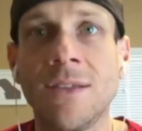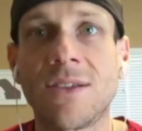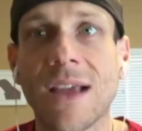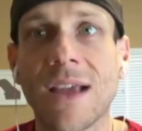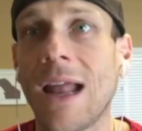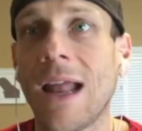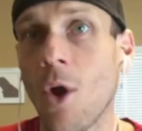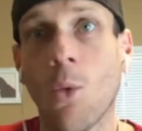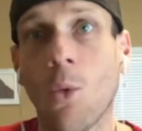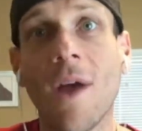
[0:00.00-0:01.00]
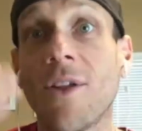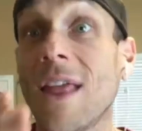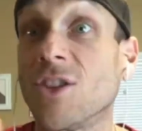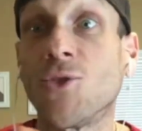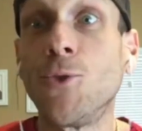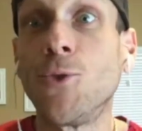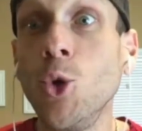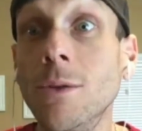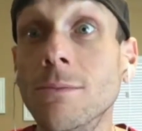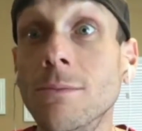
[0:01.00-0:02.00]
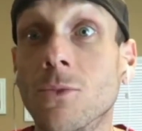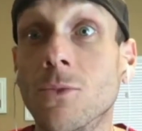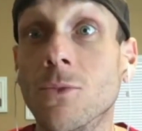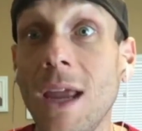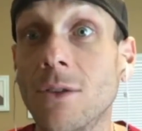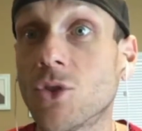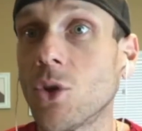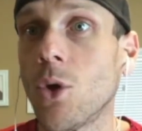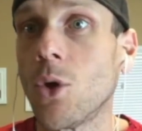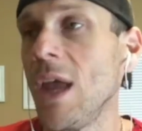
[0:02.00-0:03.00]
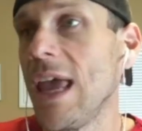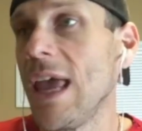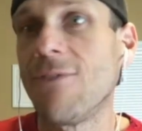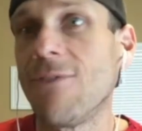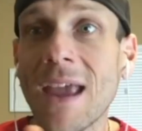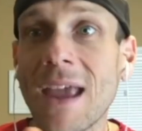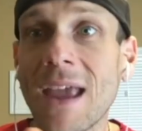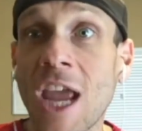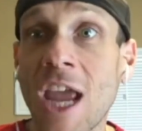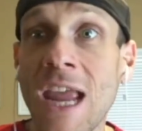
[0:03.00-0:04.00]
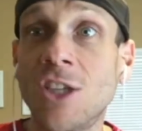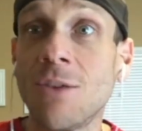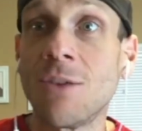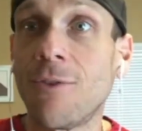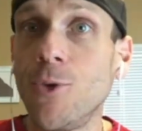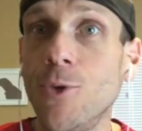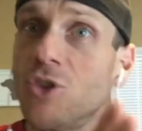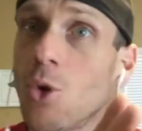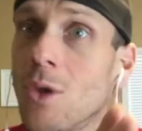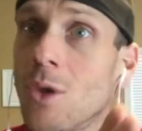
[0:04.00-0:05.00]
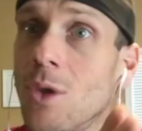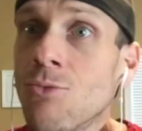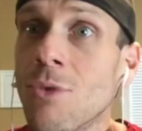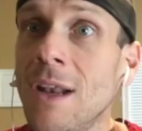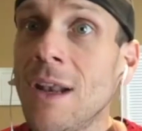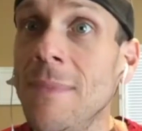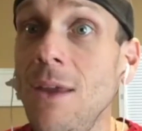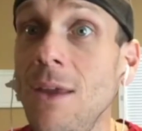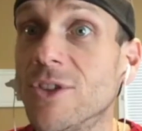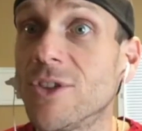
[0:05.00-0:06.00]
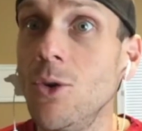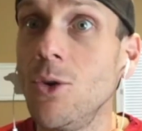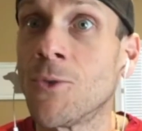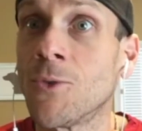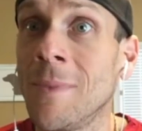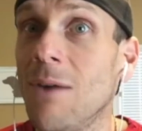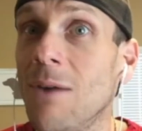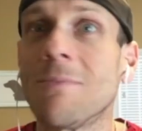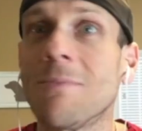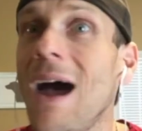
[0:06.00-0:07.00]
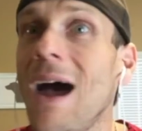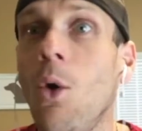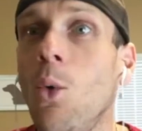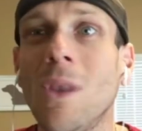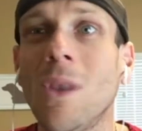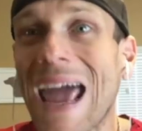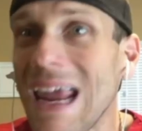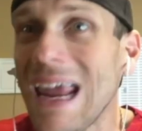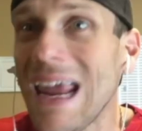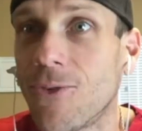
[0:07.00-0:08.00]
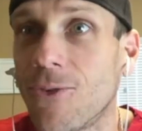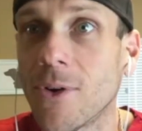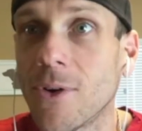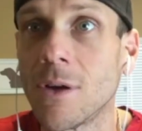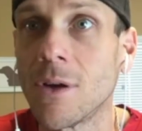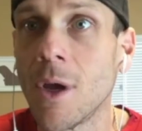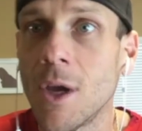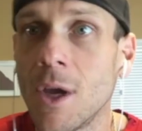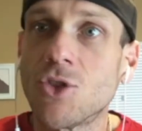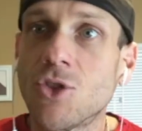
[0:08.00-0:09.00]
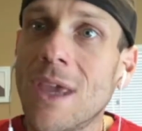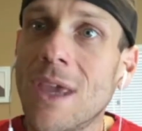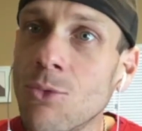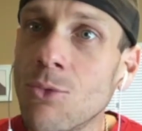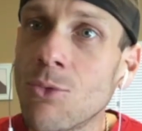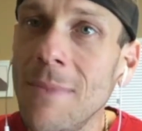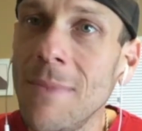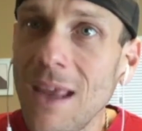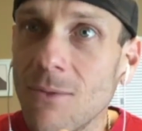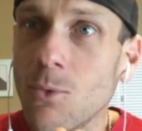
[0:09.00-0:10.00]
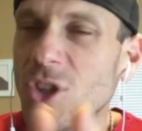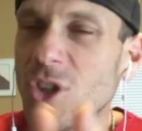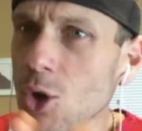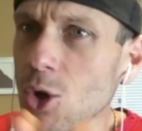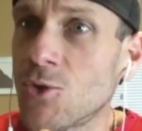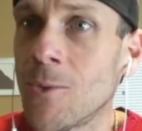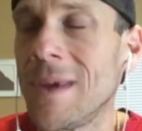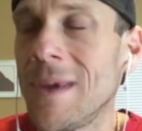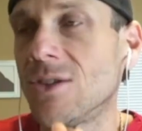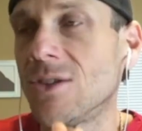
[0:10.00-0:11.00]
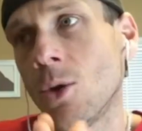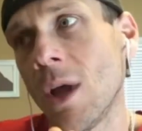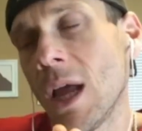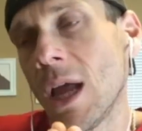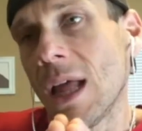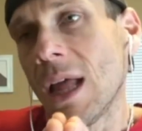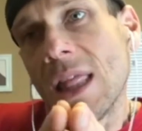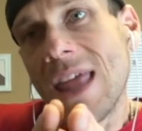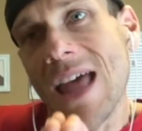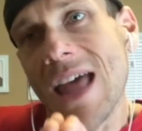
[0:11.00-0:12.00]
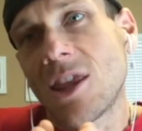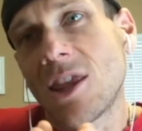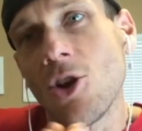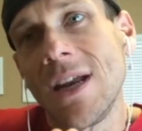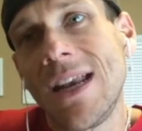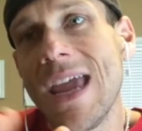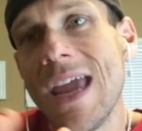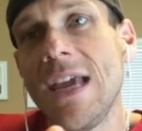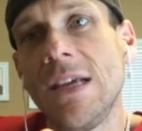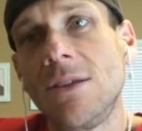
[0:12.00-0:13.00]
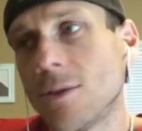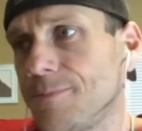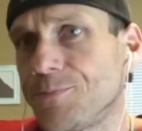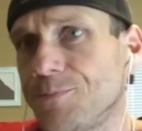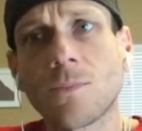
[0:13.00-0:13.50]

inside, whether that's food, right? So if I make a change in my food, so getting rid of meat was huge for me. That was my whole life. So getting rid of meat was huge for me. So that 30 days,